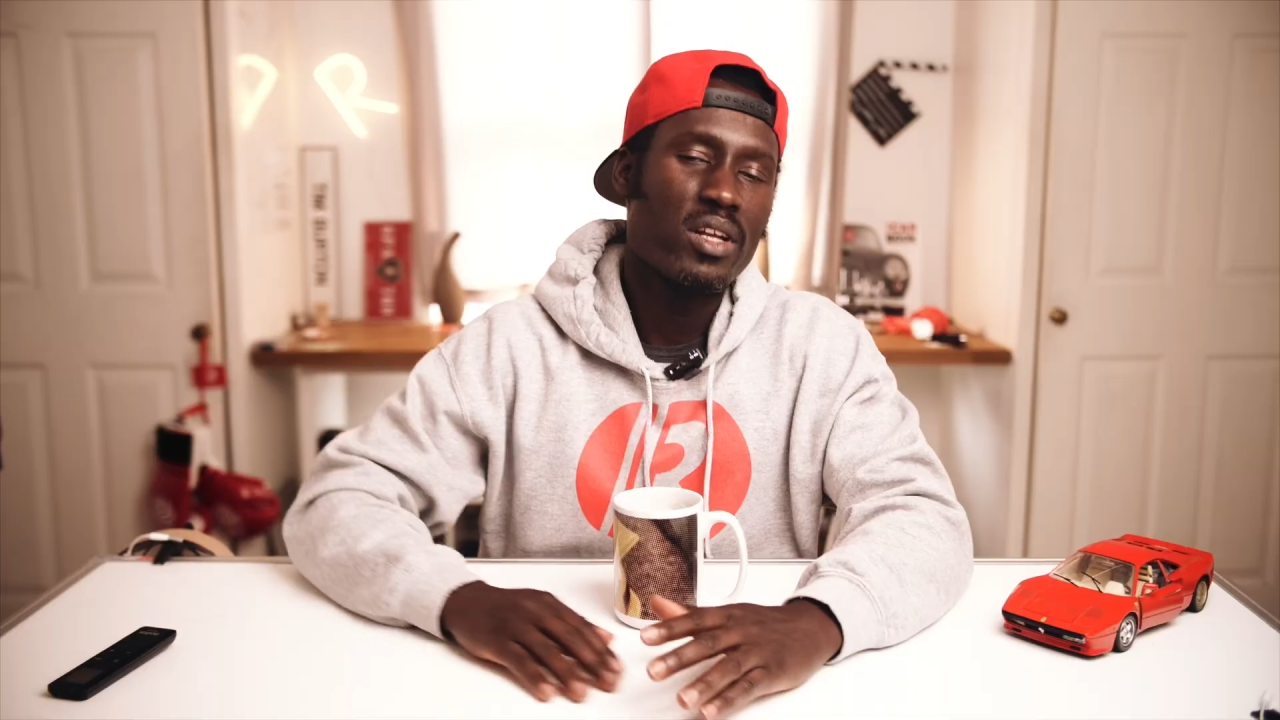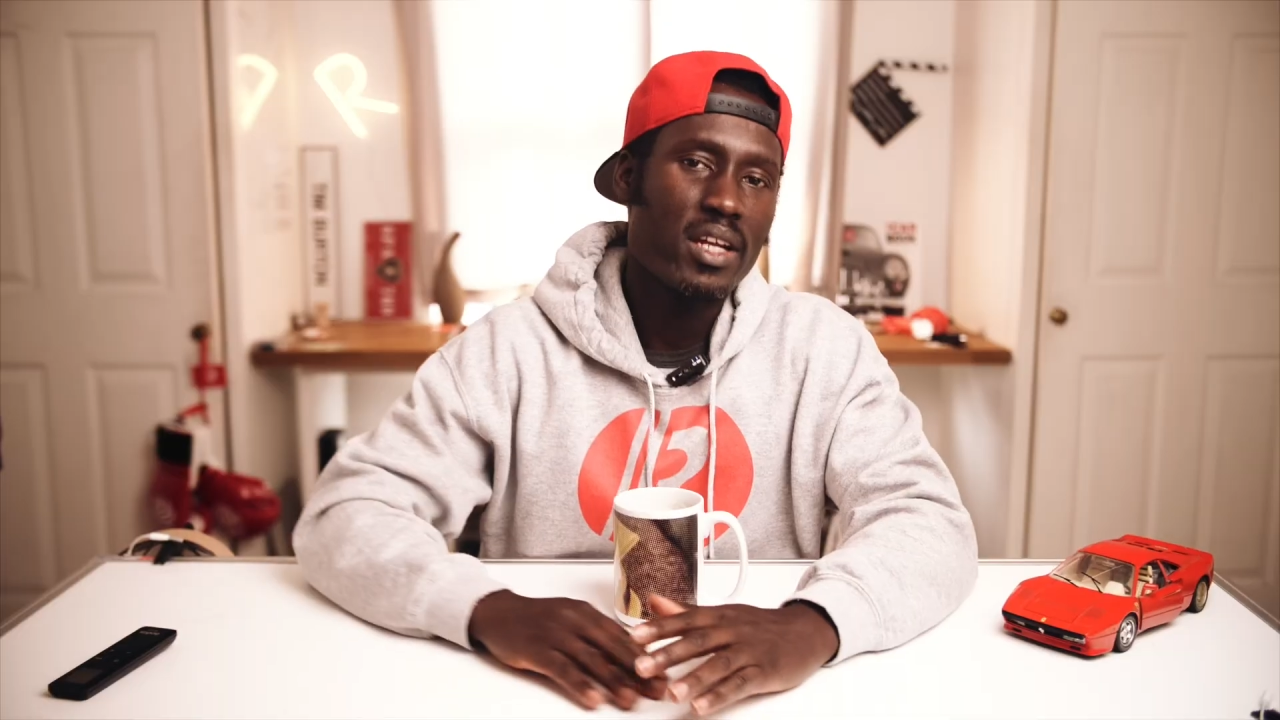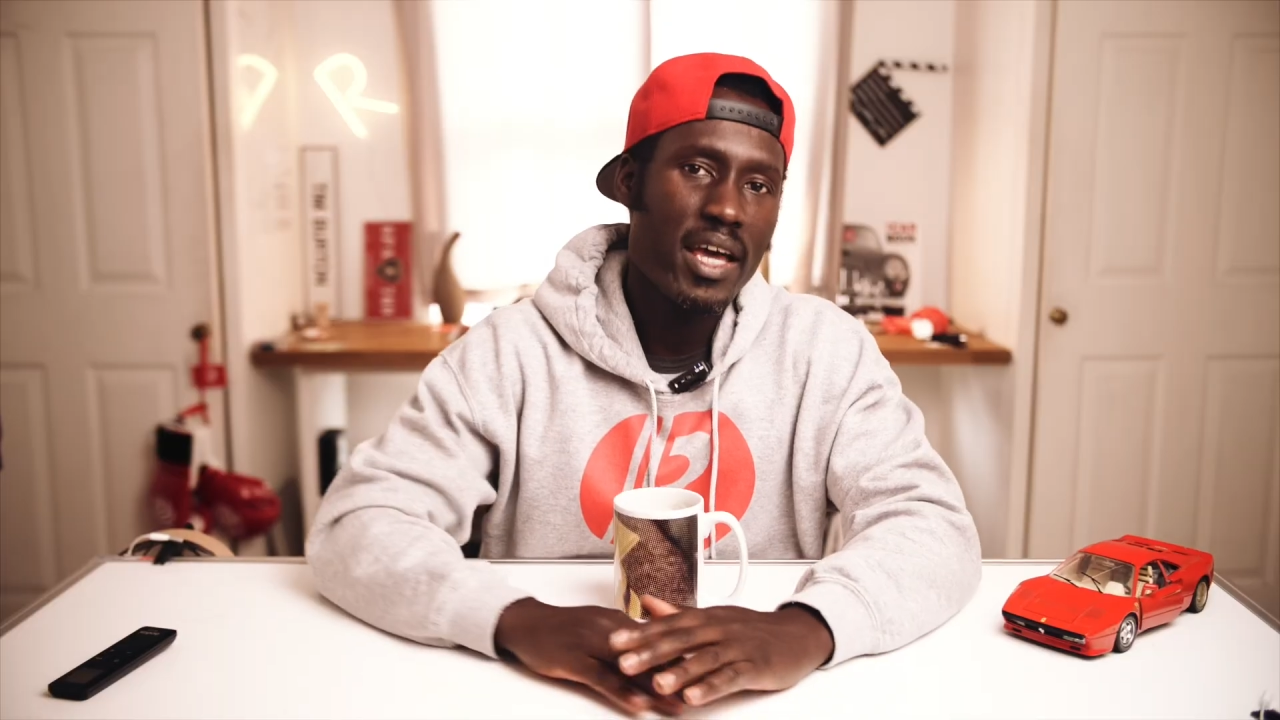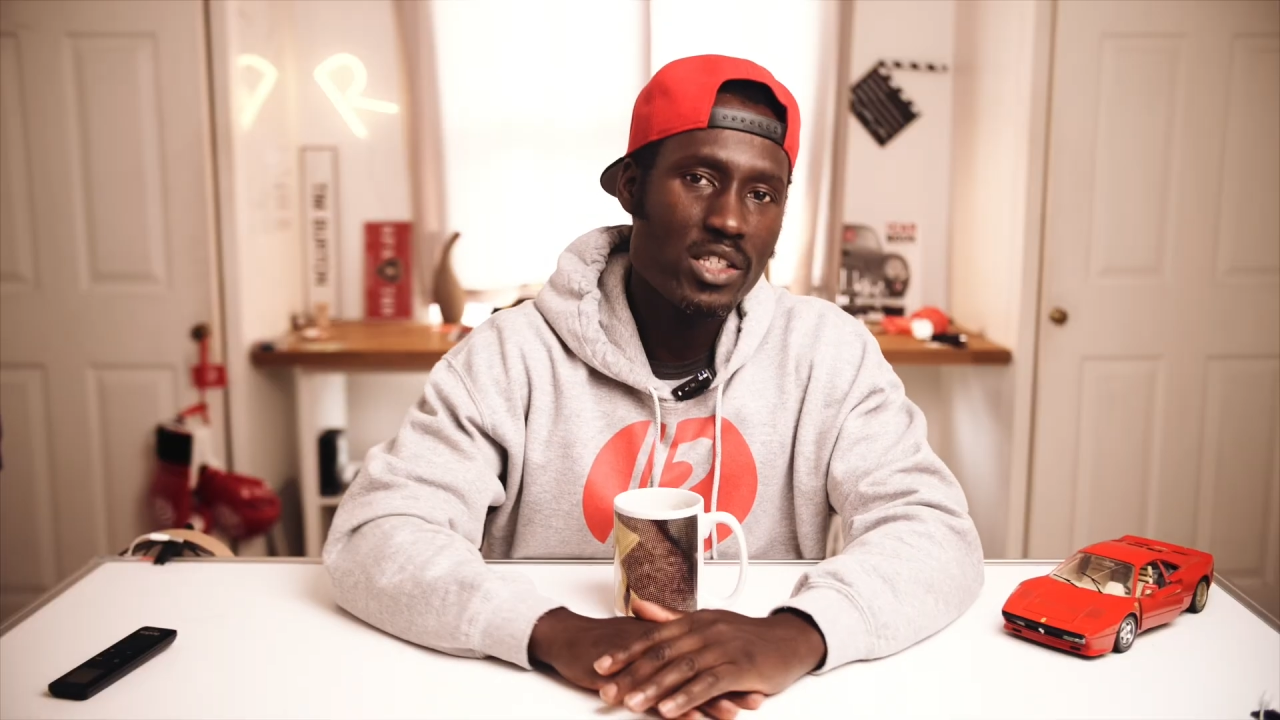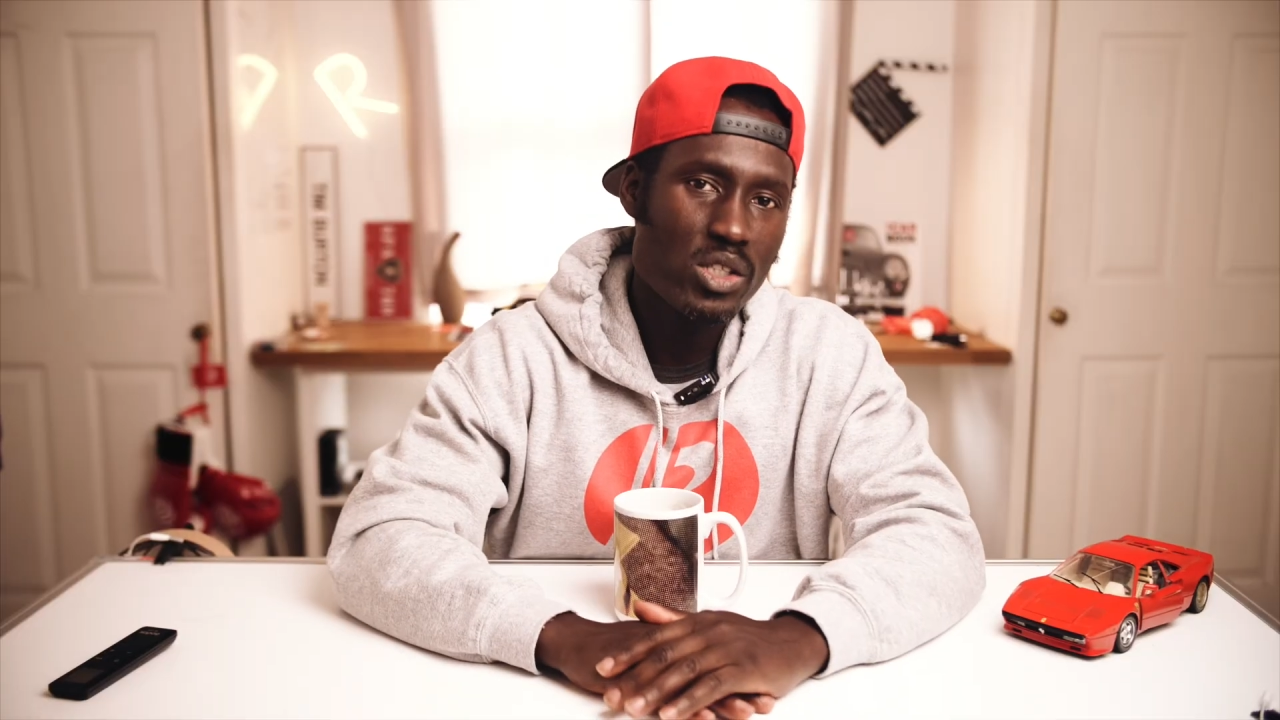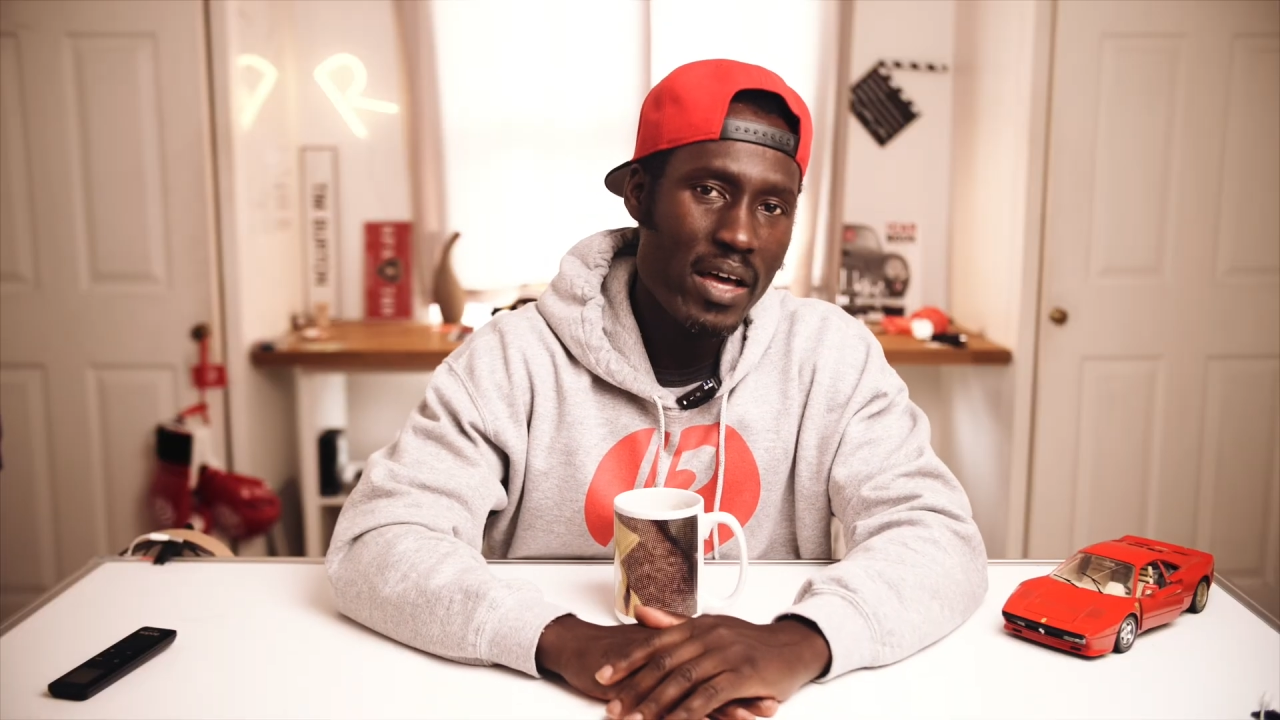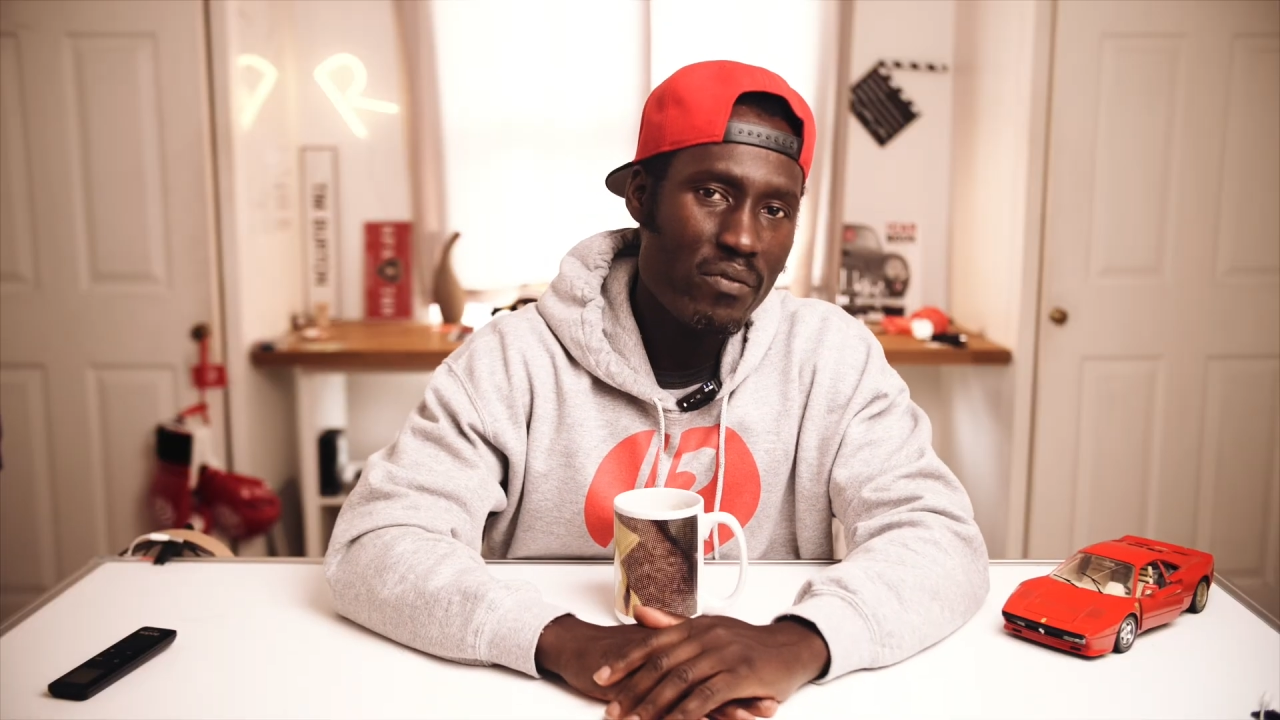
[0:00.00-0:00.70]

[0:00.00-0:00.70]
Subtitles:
Next to the